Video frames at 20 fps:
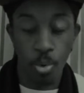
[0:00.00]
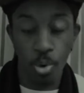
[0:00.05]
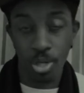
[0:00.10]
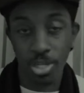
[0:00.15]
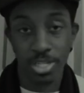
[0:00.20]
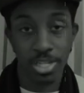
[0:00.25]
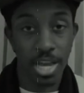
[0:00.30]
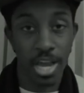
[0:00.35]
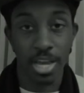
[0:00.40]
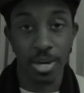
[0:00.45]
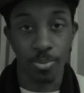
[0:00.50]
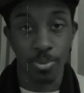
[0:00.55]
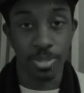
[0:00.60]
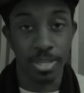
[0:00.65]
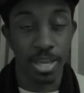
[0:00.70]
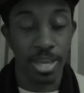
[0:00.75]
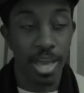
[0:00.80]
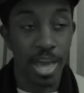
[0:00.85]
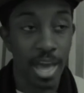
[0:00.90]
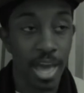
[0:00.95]
more shine than what
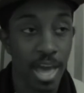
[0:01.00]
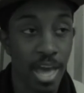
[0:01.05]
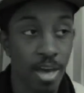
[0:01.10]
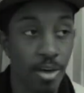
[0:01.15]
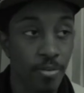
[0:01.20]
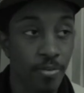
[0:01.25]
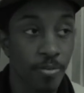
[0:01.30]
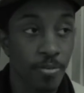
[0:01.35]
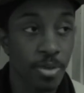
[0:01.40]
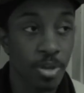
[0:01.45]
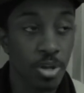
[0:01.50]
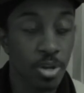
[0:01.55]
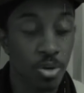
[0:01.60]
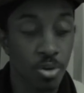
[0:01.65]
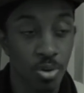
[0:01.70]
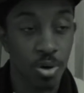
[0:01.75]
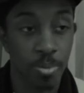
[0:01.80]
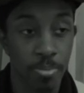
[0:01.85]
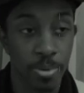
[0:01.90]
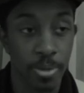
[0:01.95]
they have. You
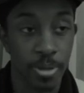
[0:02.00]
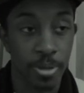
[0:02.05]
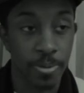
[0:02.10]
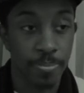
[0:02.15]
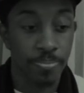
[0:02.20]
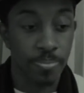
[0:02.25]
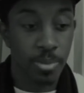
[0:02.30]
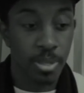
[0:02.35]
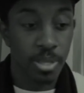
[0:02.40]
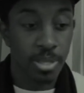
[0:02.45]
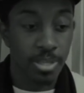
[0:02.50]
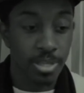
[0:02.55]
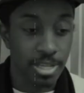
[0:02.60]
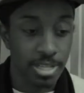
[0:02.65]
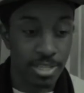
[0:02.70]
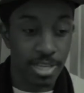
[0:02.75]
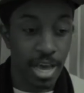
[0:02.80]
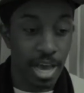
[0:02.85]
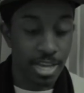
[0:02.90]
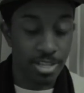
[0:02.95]
know what I mean?
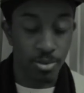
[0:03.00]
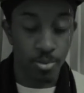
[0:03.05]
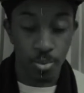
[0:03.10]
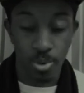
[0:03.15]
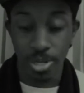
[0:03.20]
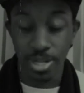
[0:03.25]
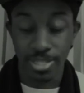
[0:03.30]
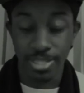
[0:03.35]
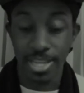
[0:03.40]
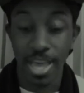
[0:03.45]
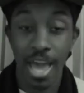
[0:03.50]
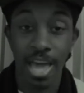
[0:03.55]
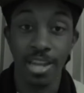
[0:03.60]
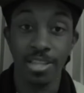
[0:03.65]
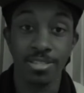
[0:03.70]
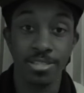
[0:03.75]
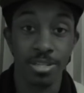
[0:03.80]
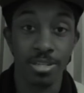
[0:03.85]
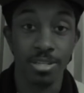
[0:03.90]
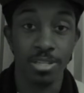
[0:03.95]
These guys are really
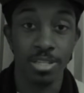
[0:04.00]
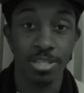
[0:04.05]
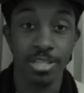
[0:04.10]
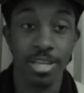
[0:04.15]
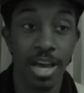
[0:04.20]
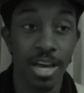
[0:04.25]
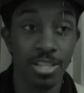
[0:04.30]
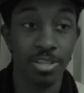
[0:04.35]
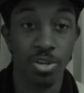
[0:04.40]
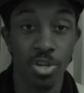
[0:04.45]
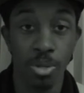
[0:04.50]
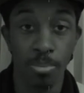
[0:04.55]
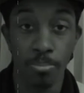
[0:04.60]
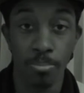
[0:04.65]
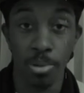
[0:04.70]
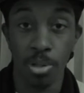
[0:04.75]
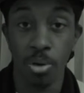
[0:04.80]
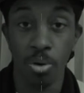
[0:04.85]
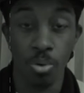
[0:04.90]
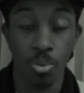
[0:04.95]
talented. These guys are going to
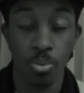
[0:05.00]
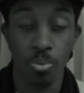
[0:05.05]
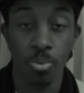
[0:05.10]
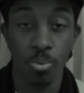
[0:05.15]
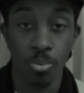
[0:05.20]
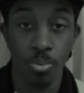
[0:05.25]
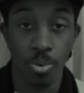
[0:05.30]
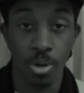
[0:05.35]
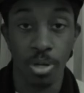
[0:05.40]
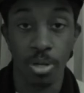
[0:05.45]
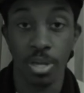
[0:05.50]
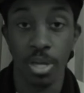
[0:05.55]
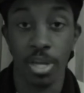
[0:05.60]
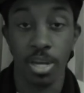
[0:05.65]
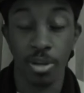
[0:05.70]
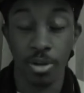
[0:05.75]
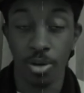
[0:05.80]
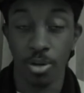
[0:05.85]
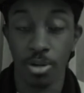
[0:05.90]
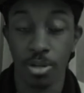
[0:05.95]
blow one day.
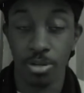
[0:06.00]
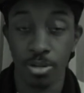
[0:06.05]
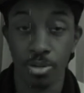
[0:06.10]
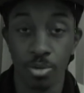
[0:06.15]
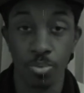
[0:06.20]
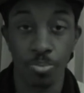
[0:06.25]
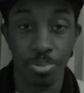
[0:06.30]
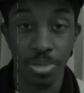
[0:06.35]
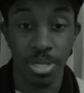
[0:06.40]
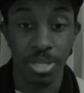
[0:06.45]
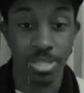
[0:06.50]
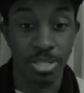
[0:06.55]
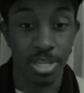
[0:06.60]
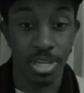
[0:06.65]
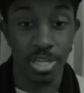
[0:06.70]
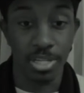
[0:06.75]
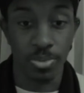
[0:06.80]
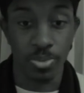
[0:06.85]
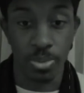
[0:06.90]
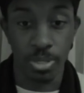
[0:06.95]
They're going to do big
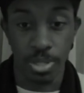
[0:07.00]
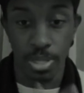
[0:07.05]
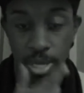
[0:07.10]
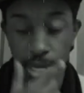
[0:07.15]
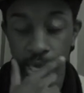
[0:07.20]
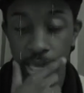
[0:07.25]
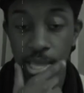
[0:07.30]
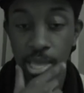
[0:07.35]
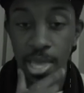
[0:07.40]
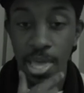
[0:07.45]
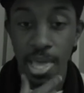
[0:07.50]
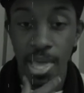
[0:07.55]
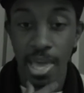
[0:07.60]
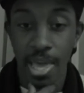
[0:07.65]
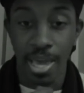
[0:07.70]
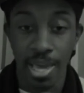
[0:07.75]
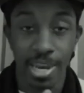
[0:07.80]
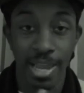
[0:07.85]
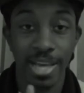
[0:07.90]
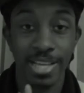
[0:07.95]
things one day.
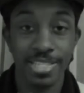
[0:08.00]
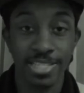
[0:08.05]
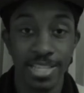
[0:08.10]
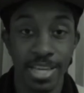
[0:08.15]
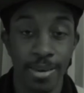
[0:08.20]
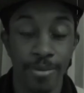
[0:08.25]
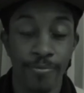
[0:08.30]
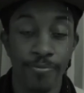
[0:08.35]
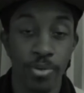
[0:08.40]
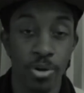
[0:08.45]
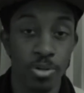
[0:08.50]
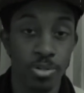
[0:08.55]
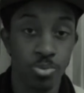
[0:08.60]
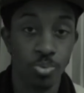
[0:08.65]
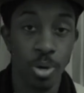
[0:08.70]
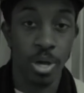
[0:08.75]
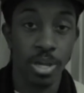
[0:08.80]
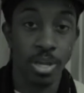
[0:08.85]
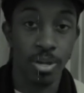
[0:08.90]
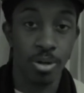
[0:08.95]
And I said it first
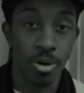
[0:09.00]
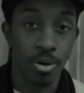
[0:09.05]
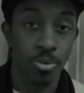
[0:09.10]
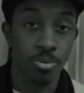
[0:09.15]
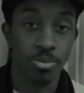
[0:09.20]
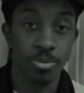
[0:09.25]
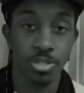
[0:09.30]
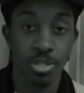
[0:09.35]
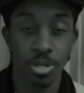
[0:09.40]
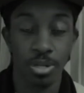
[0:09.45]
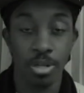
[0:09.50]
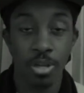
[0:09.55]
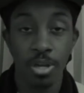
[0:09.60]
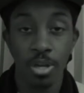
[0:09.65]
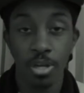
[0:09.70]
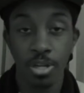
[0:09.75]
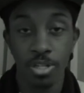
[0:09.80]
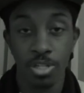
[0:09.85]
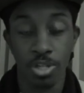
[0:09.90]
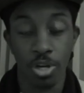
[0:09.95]
right here on
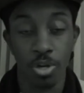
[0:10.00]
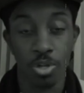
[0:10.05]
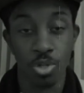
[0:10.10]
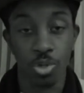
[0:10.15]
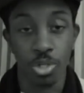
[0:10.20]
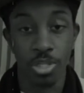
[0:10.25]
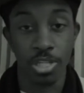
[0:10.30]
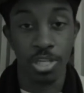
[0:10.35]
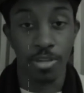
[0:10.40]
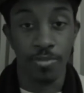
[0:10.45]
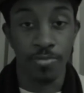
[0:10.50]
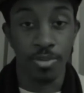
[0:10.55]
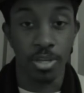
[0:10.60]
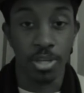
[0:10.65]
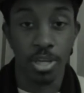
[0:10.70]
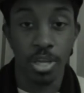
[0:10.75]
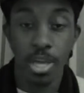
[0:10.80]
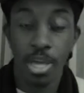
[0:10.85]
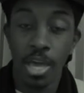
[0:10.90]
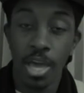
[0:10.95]
Jones Street
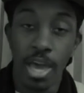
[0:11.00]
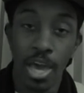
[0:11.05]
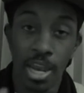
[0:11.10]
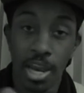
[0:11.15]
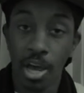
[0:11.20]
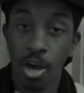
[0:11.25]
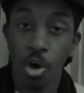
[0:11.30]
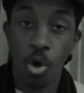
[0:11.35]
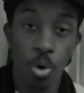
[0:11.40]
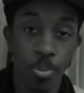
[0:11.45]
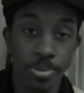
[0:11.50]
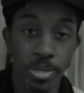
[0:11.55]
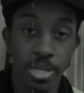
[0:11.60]
TV, and I hope